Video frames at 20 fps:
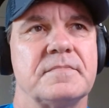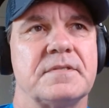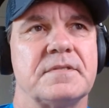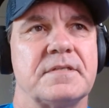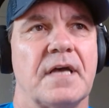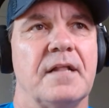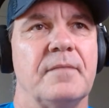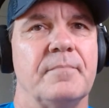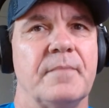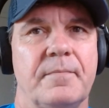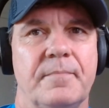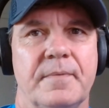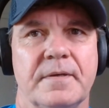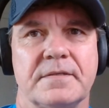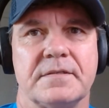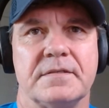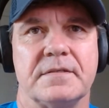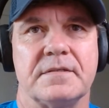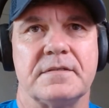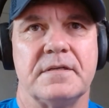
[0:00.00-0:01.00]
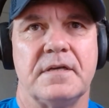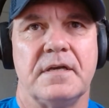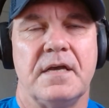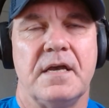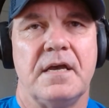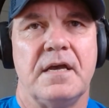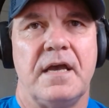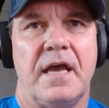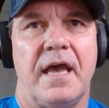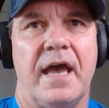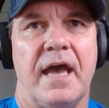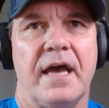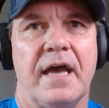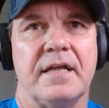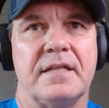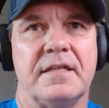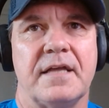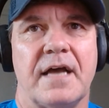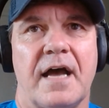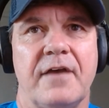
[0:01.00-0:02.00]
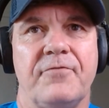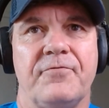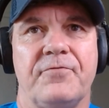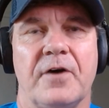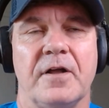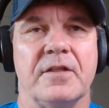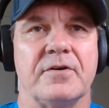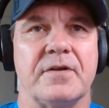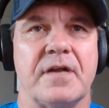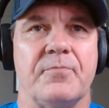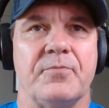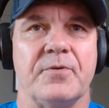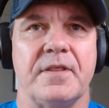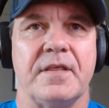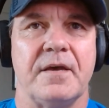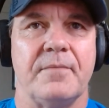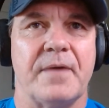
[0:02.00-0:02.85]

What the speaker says: sell my business. And I followed up with